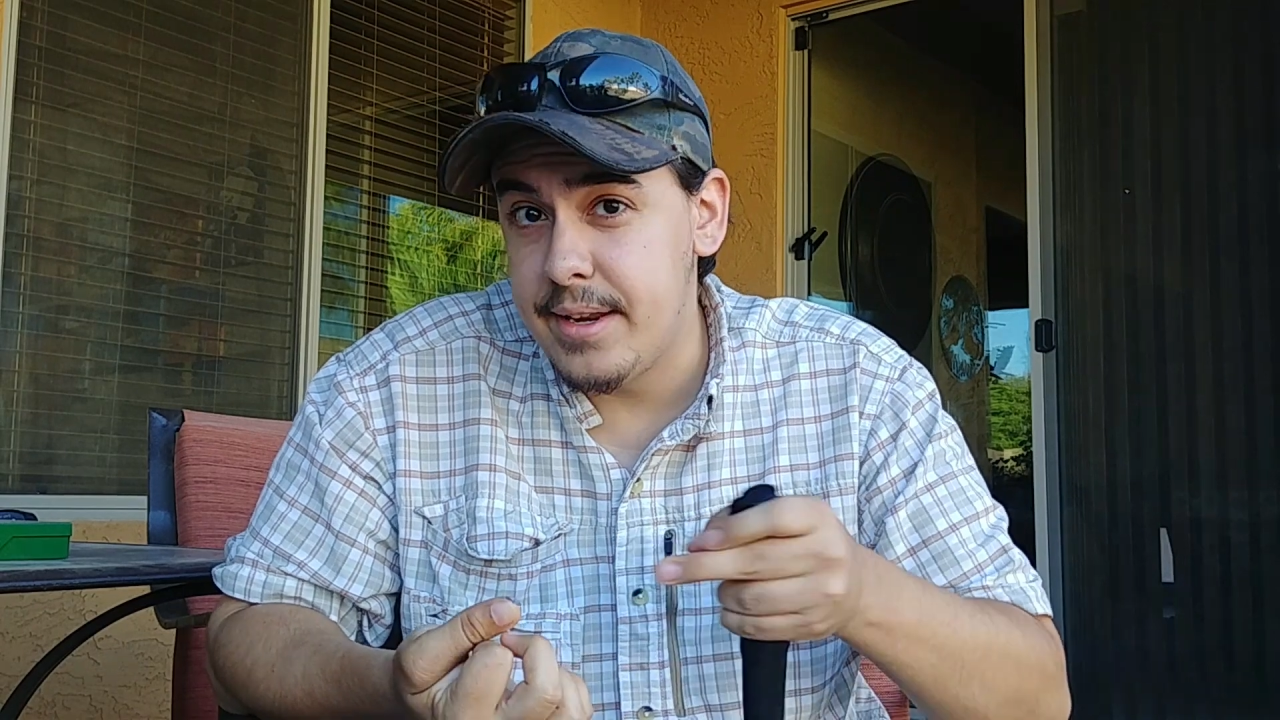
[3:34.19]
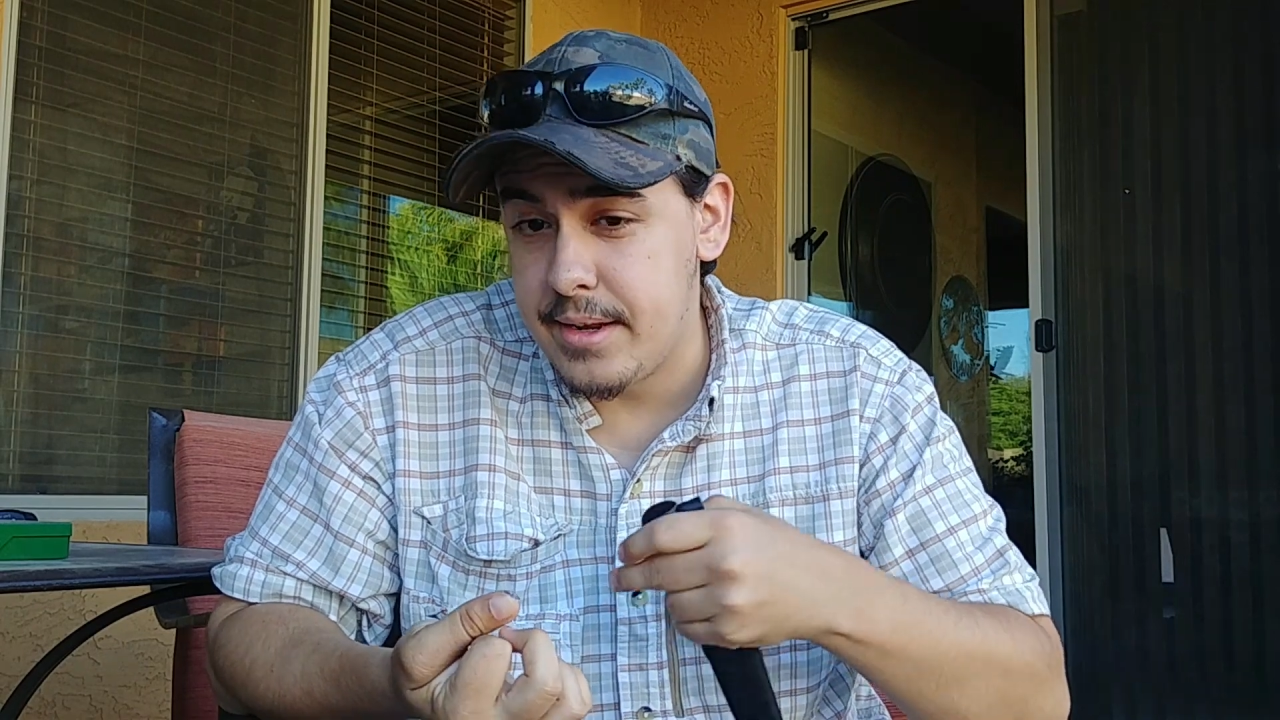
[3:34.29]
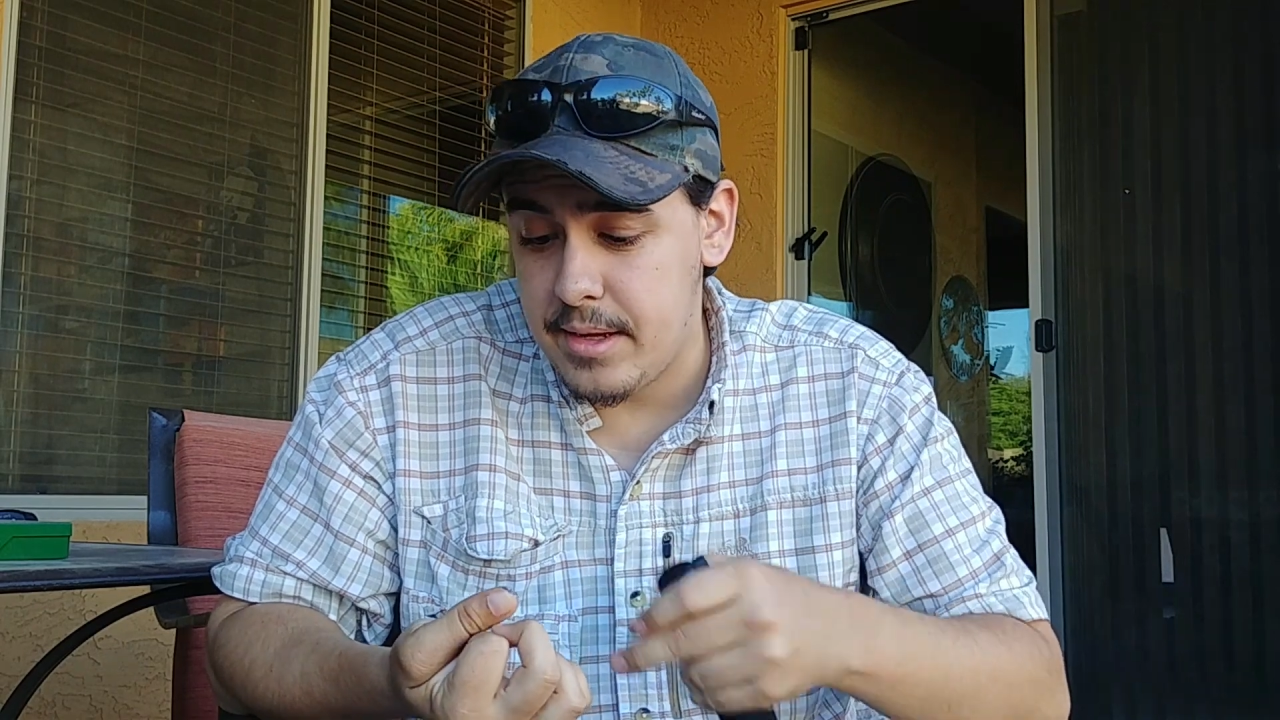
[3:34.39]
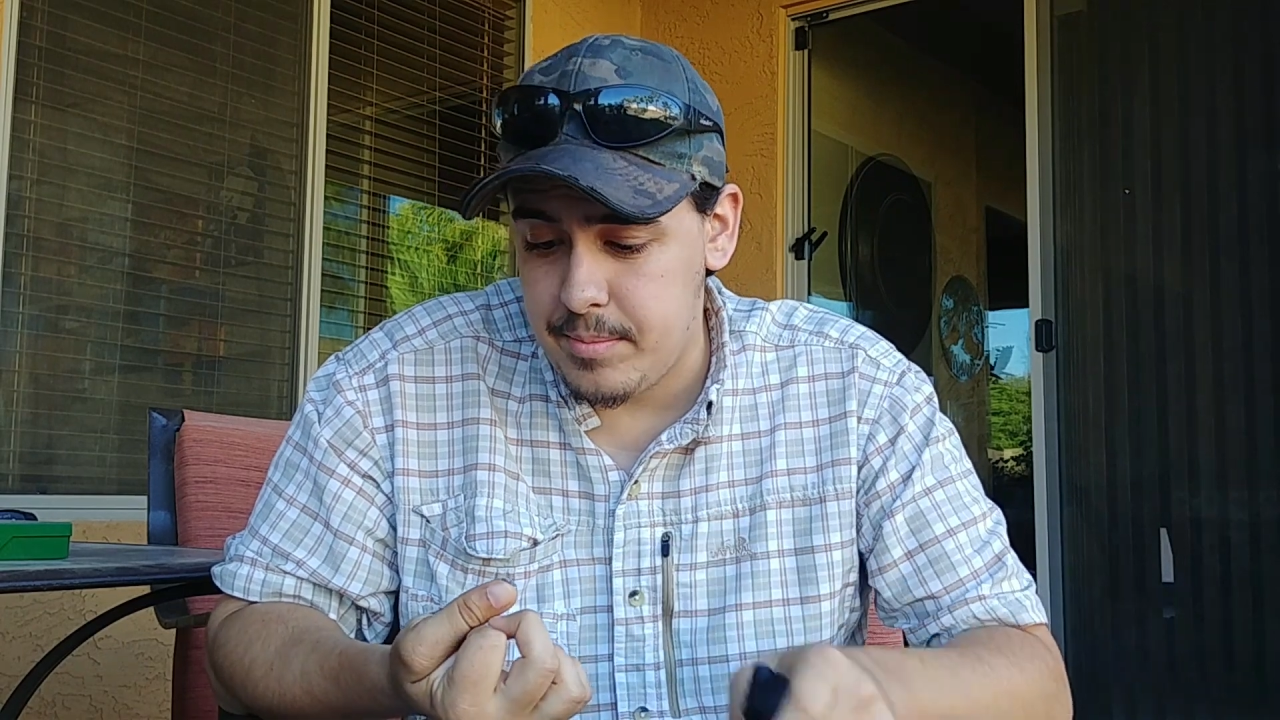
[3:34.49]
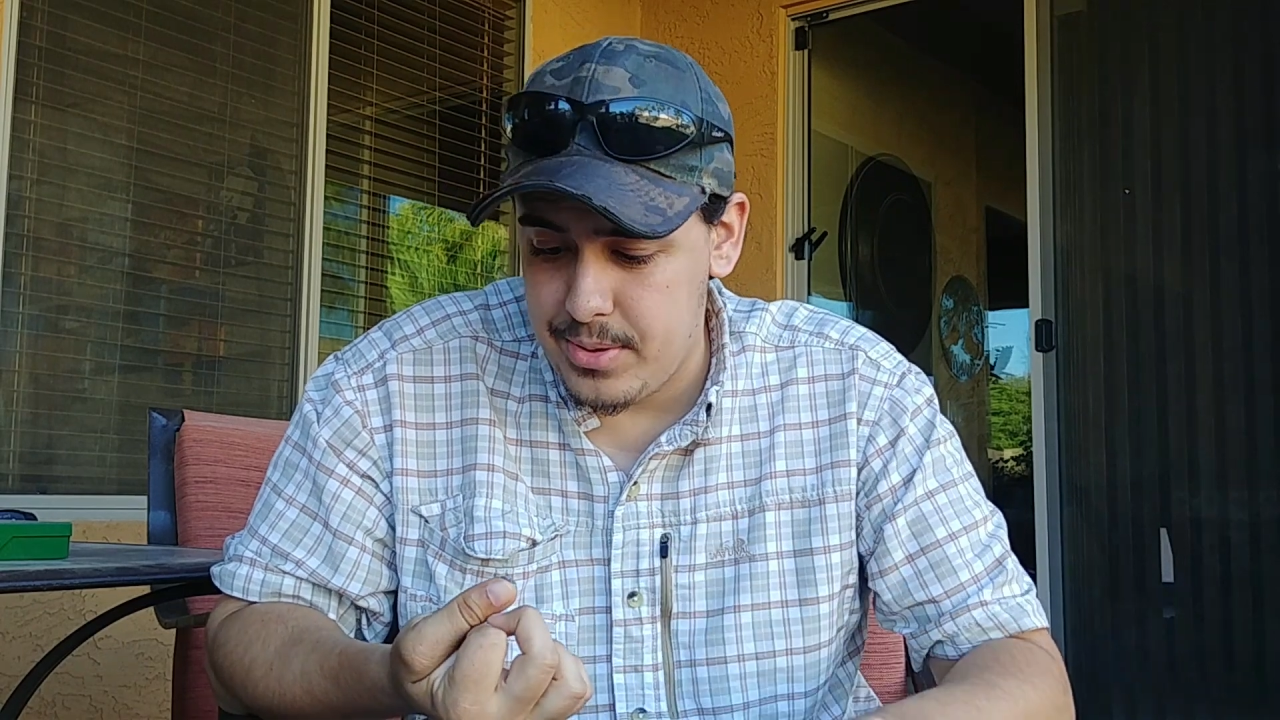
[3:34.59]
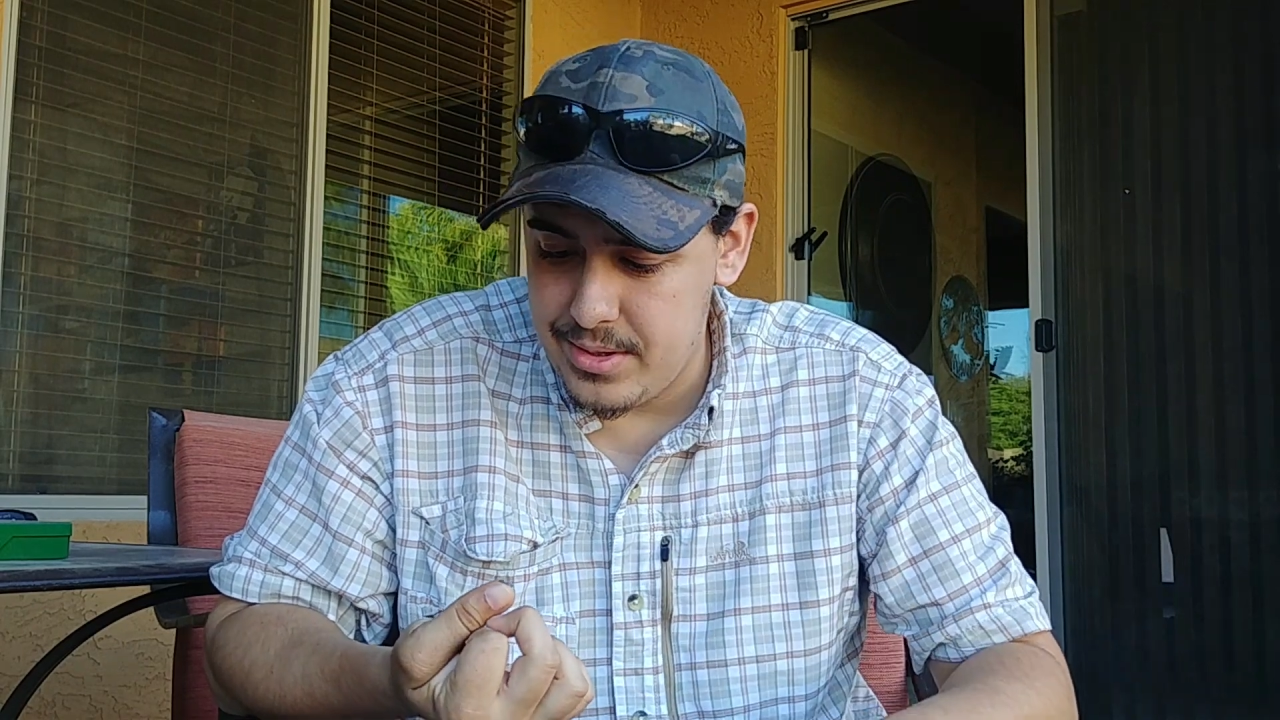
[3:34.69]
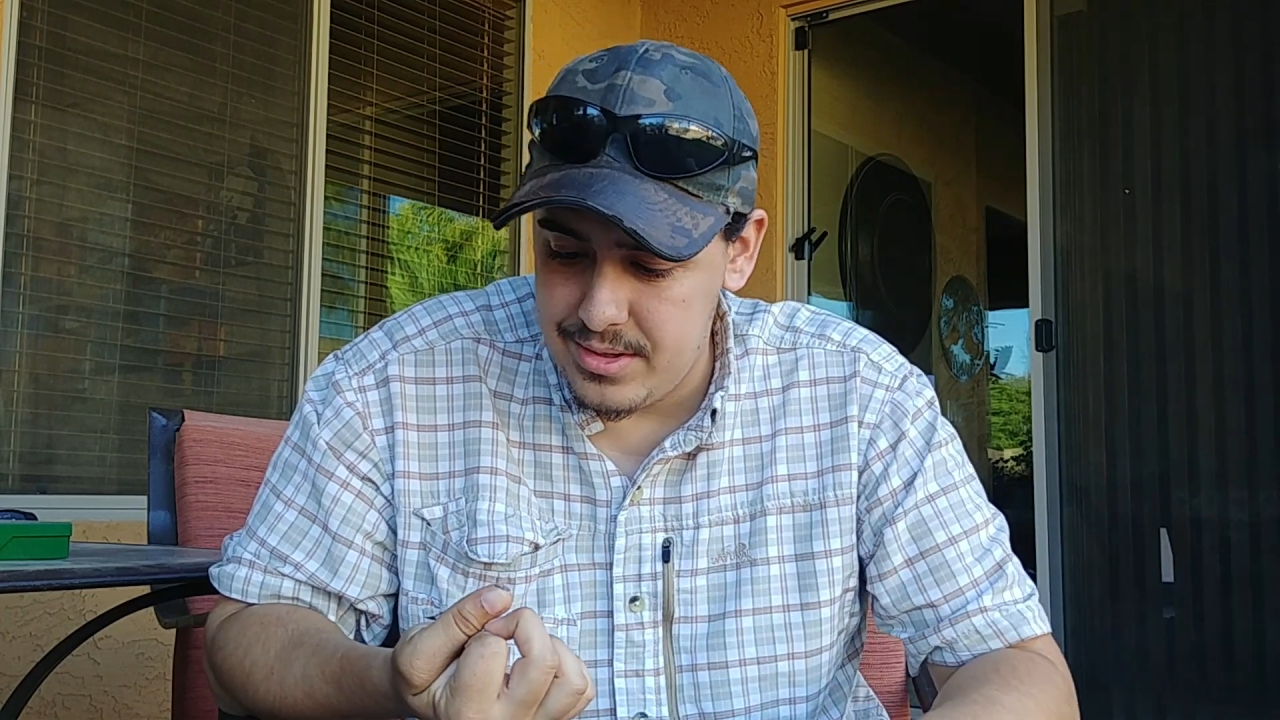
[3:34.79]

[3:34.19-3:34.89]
it up